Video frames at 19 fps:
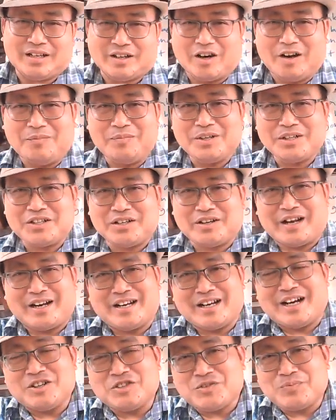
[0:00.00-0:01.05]
commercial
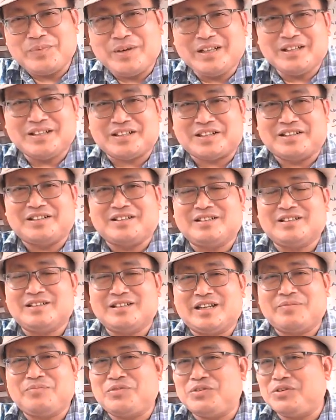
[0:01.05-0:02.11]
announcement,
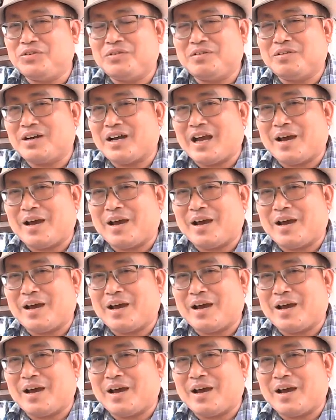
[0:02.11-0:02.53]
if you